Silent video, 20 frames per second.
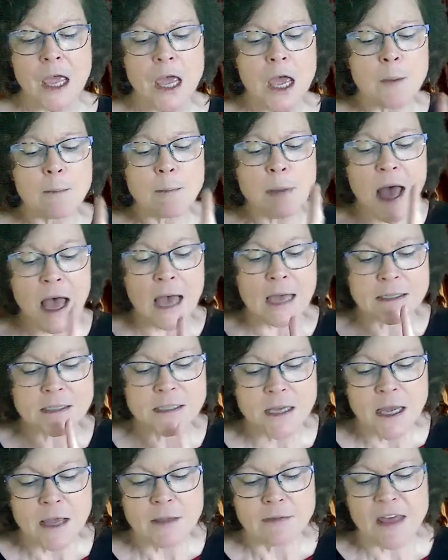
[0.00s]
But
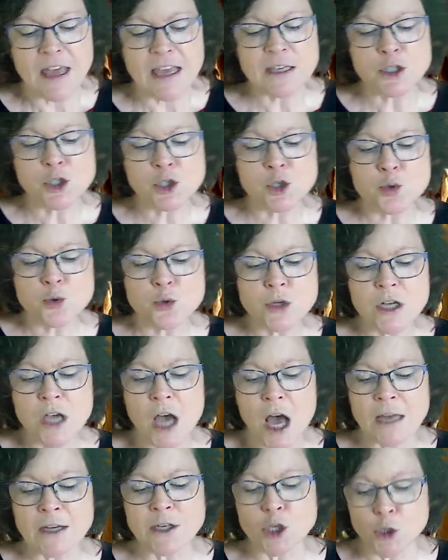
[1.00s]
they soon
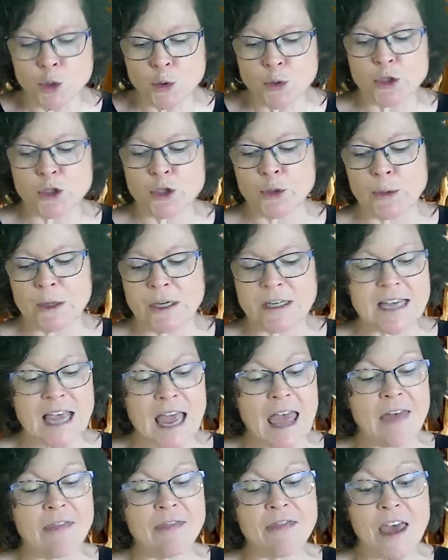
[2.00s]
got used to it,
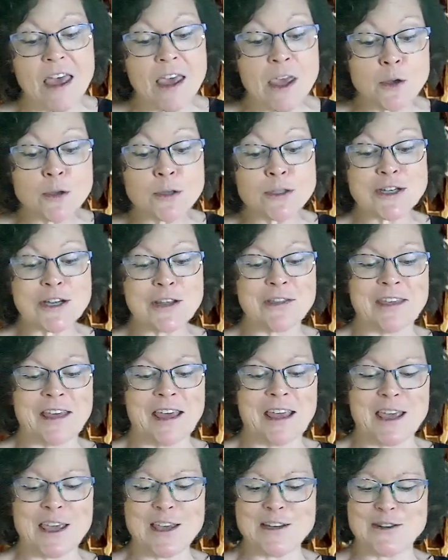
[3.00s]
and they used to
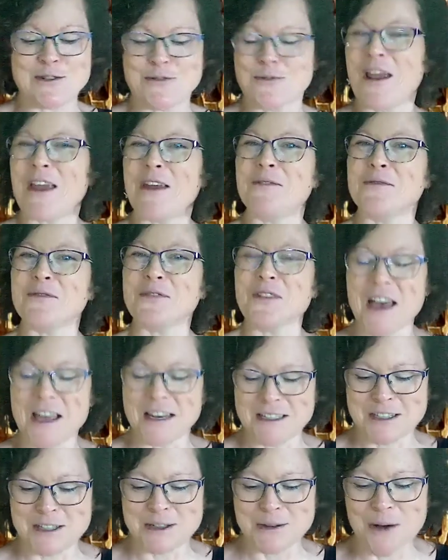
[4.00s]
think it great
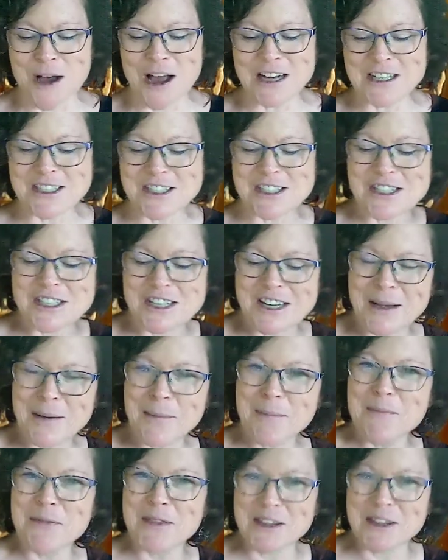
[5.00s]
fun to watch
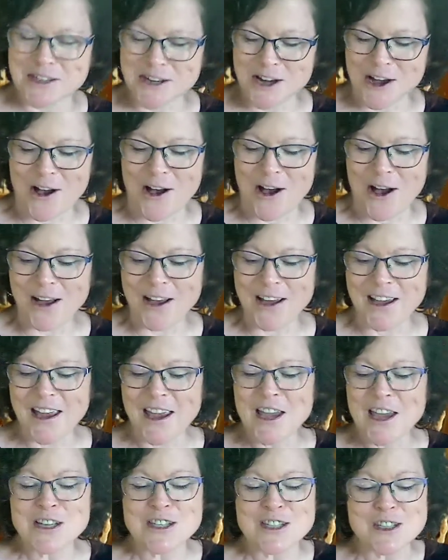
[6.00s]
Jip, the dog,
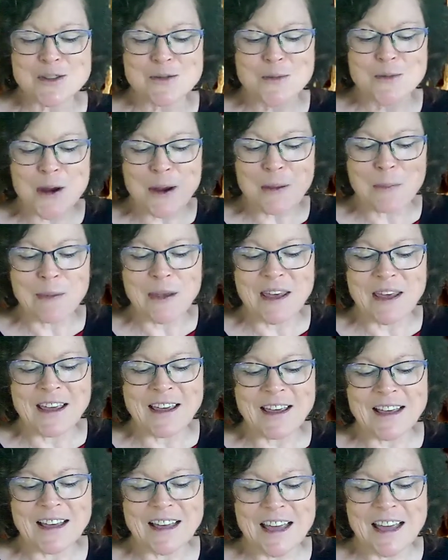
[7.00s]

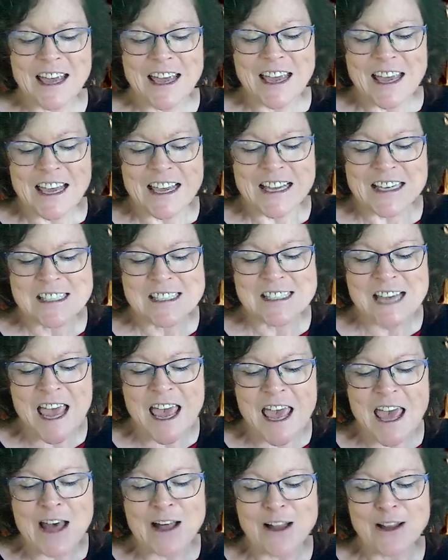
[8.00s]
sweeping his
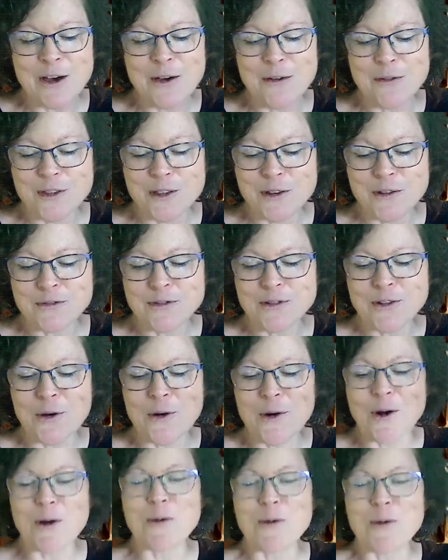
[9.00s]
tail over the
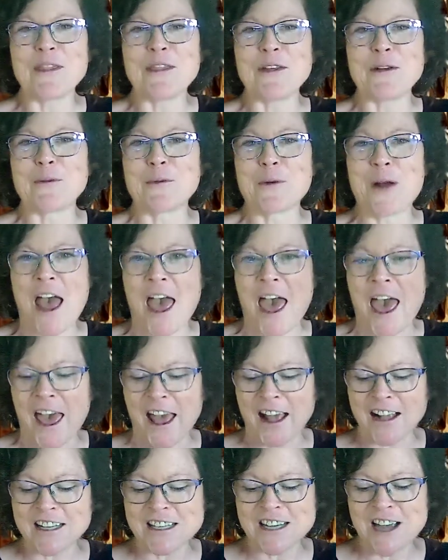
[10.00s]
floor with a
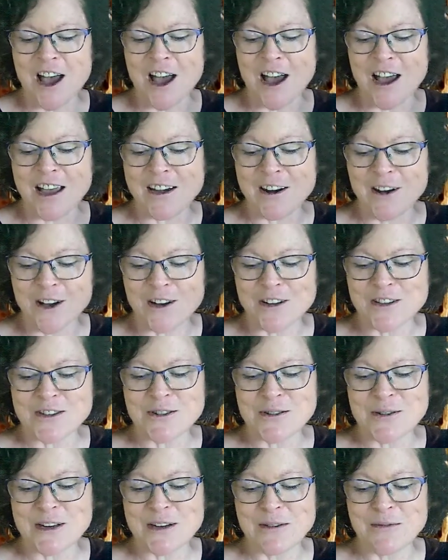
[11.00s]
rag tied
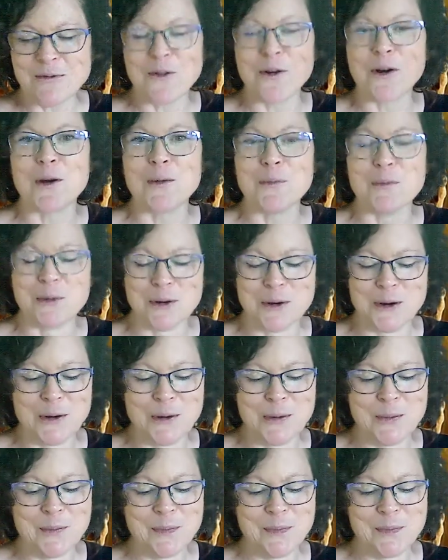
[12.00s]
onto it for a
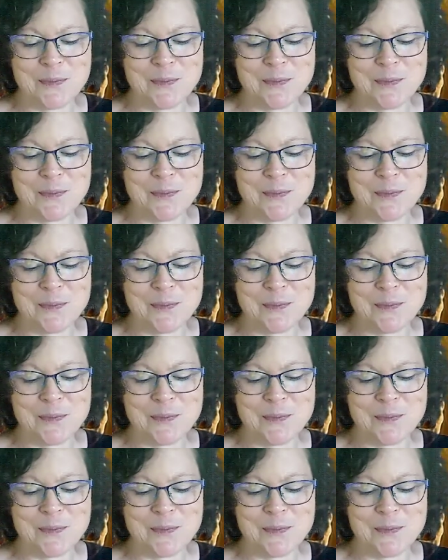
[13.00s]
broom.